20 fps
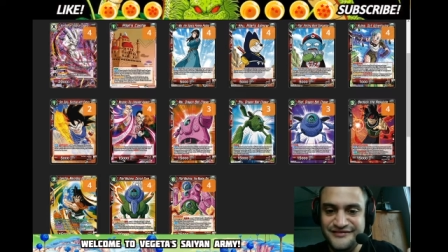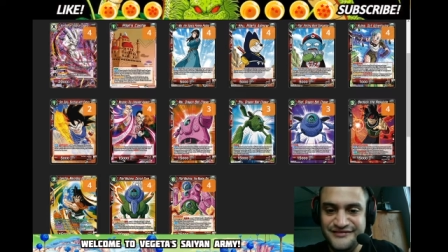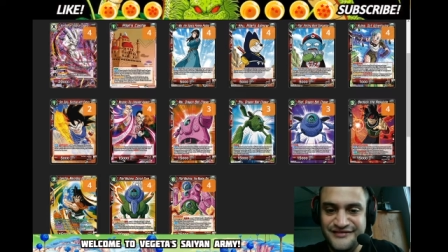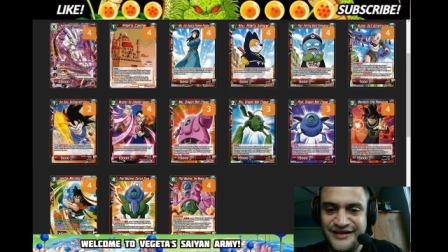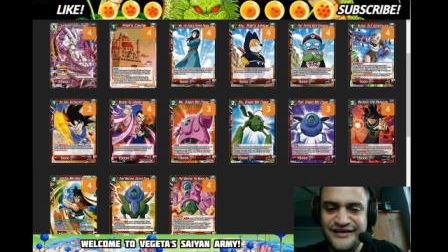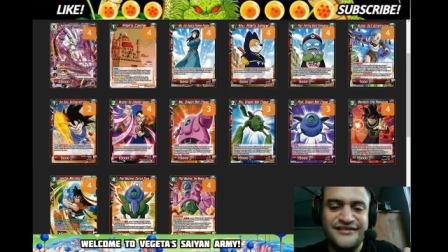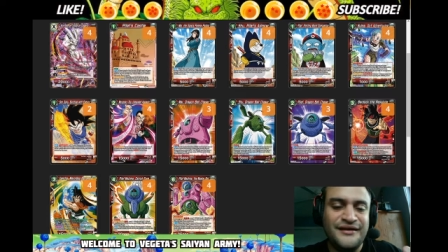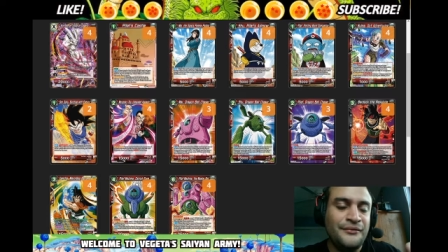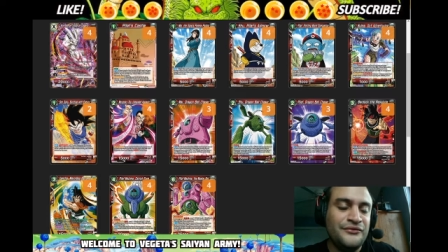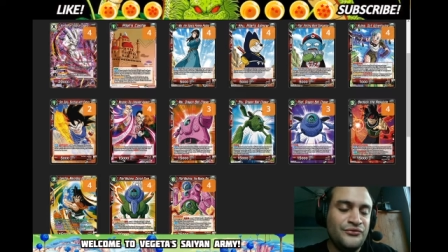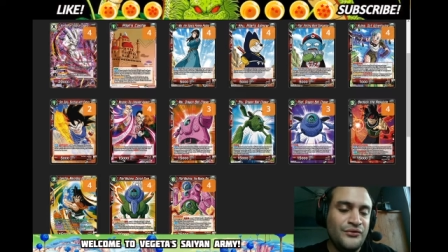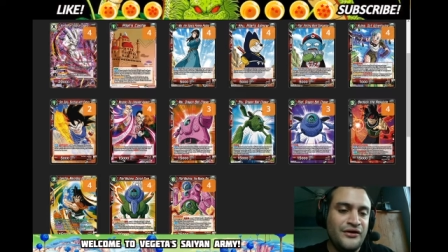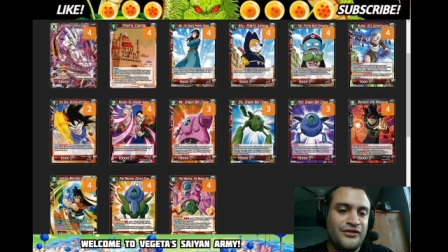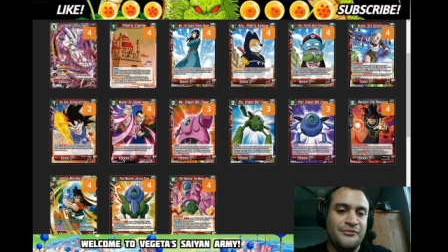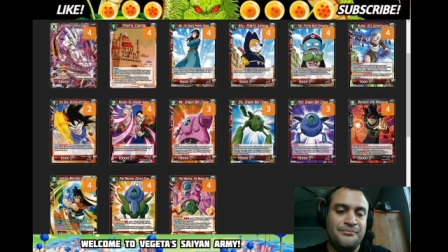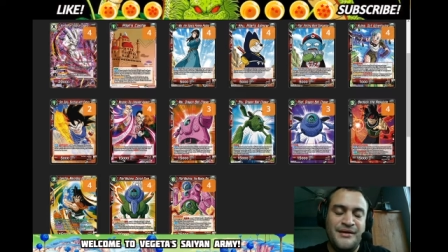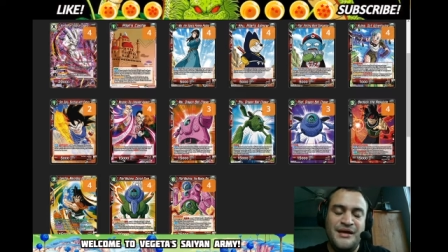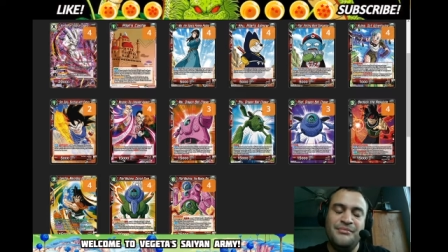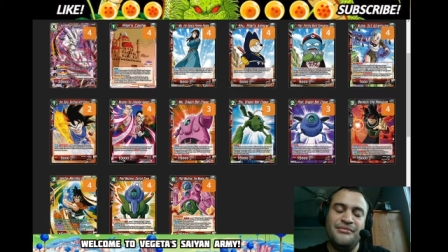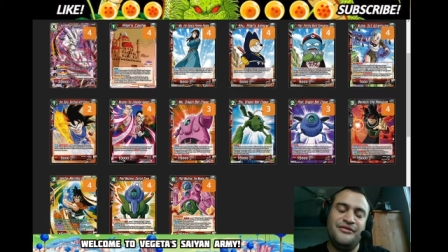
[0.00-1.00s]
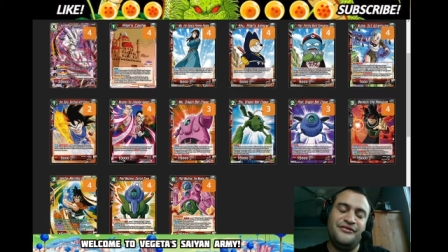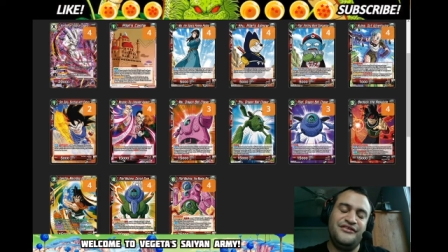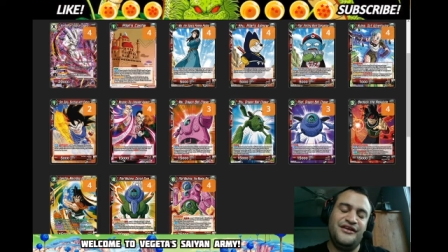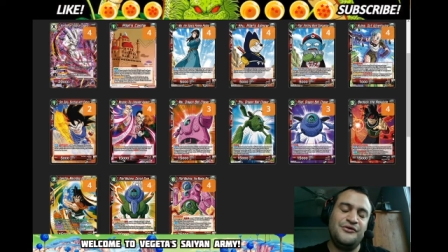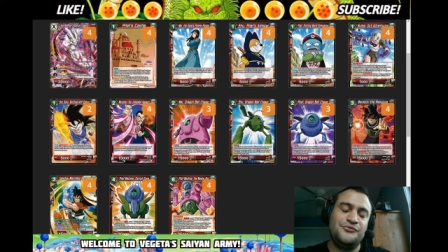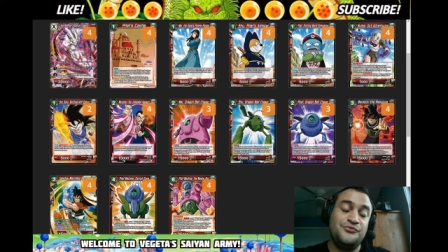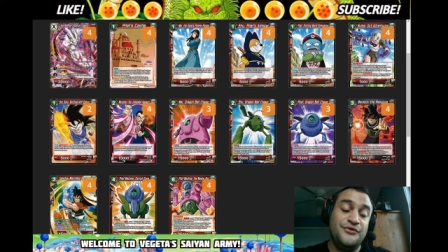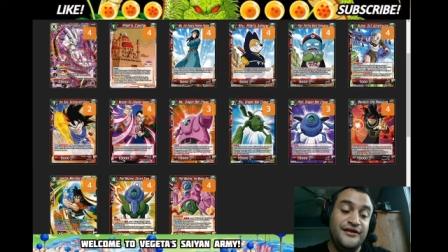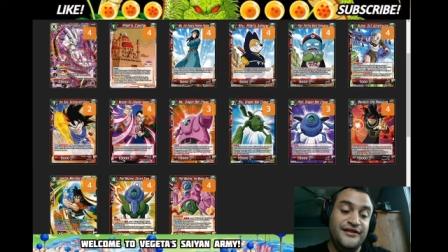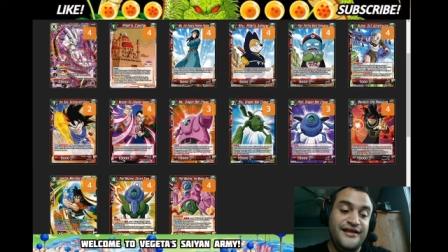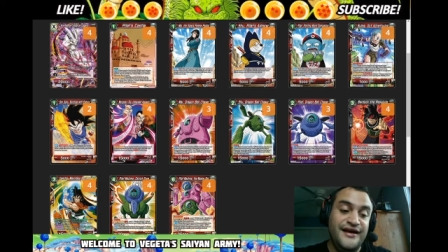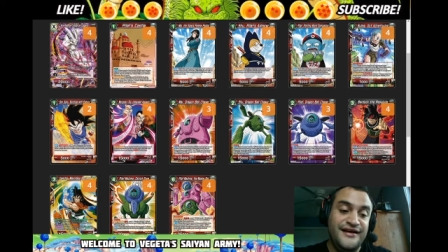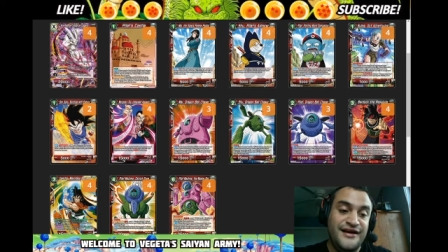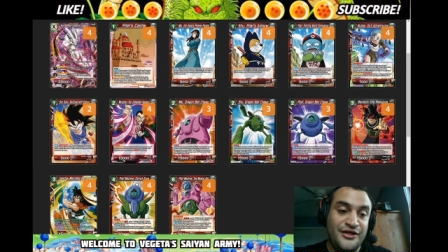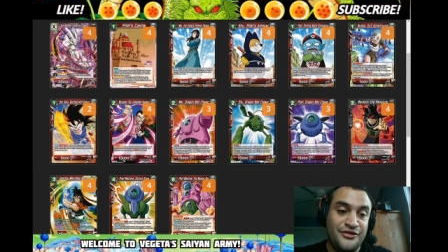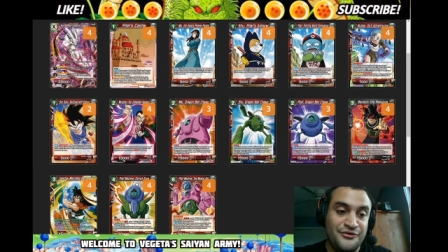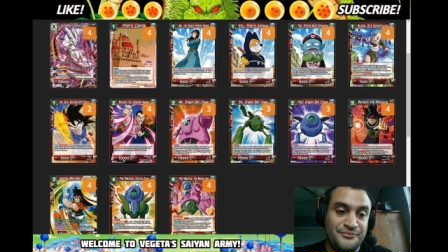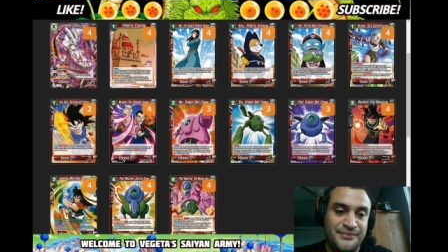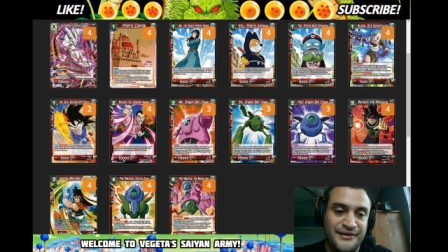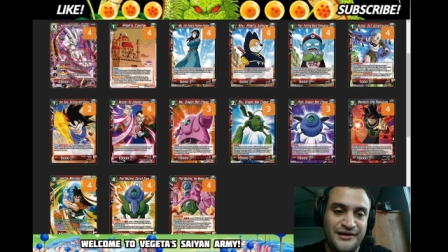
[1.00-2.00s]
because I was one of the people that was like, really,
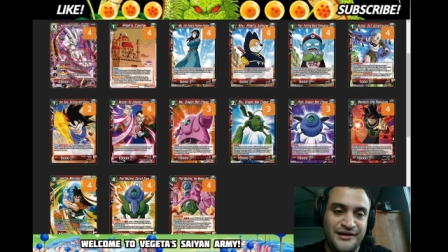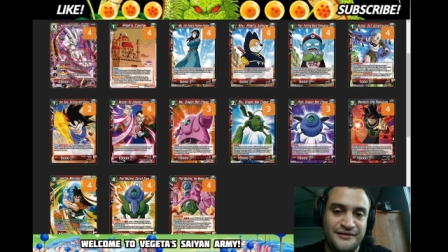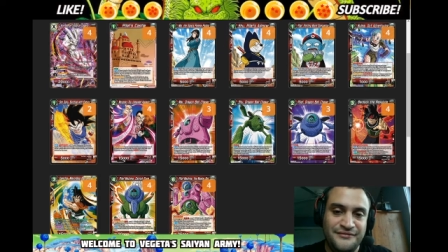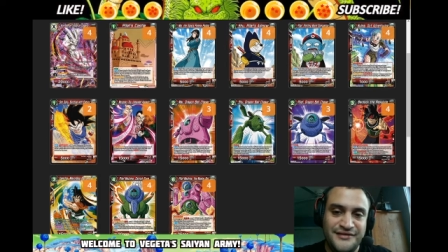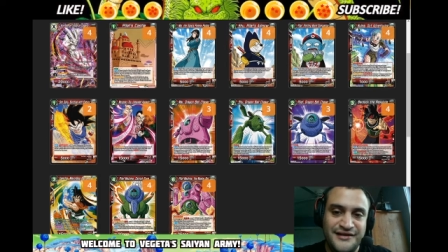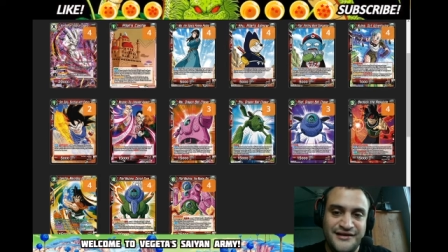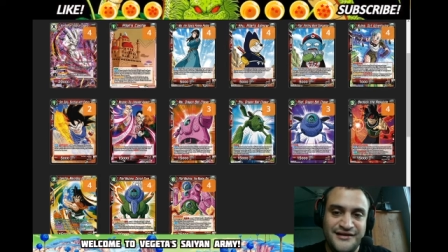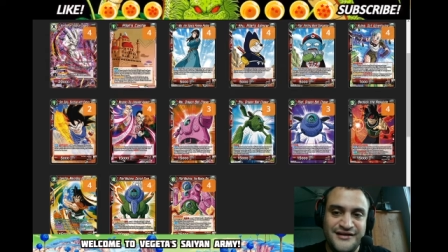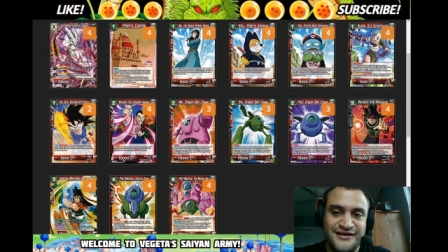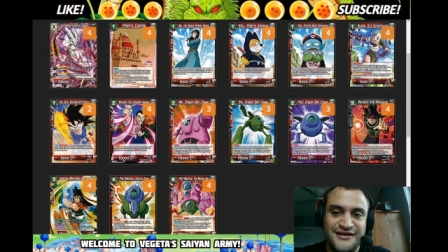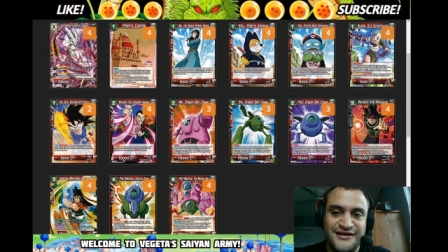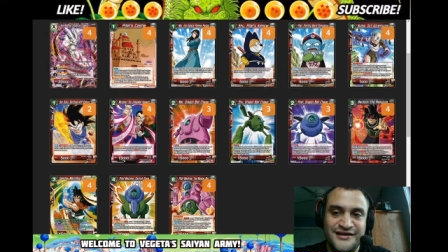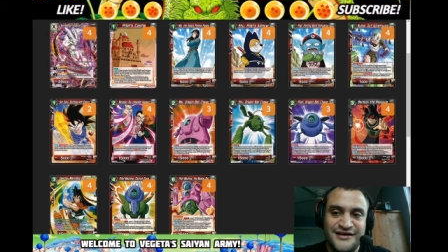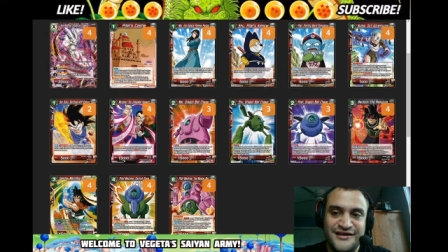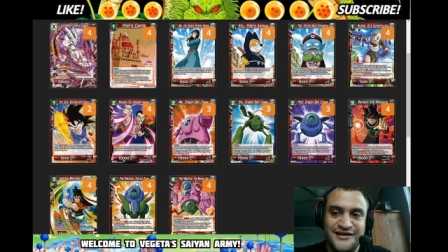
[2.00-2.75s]
another Pilaf leader?